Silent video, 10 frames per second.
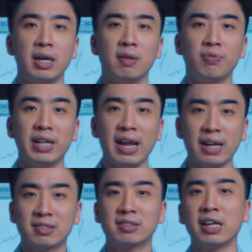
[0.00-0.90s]
and that
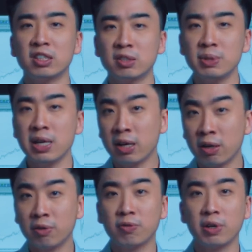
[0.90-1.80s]
excites me
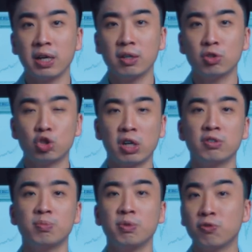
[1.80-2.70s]
enough and
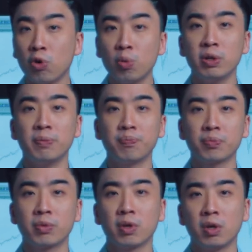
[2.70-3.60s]
drives me forward.
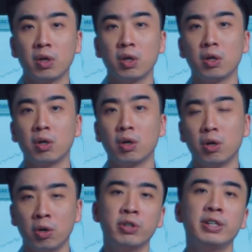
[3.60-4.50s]

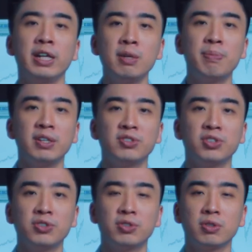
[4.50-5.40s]
On a daily
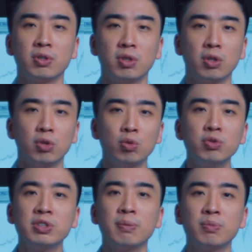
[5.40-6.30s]
basis, do
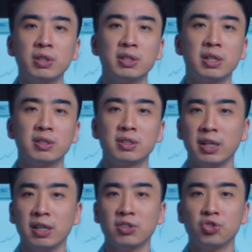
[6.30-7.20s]
something that
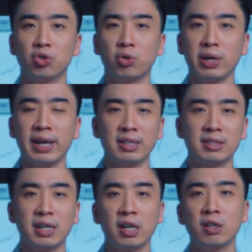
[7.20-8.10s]
takes your
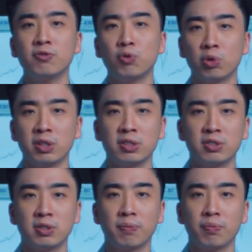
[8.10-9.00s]
entire
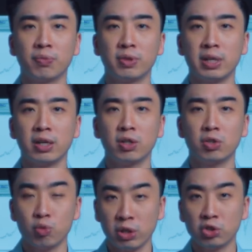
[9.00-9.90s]
focus that
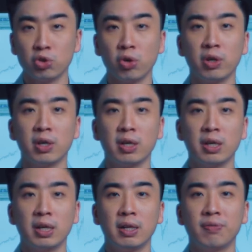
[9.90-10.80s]
you enjoy,
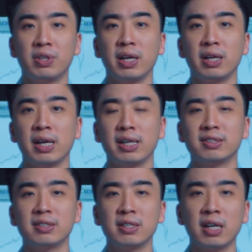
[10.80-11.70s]
that
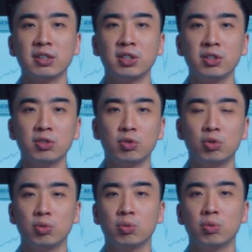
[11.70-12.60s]
has nothing to
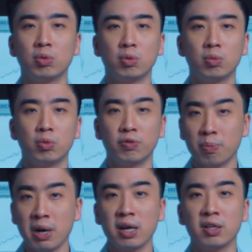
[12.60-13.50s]
do with
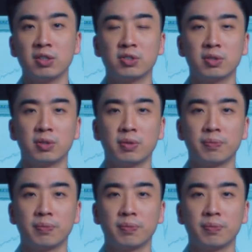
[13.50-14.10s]
the markets.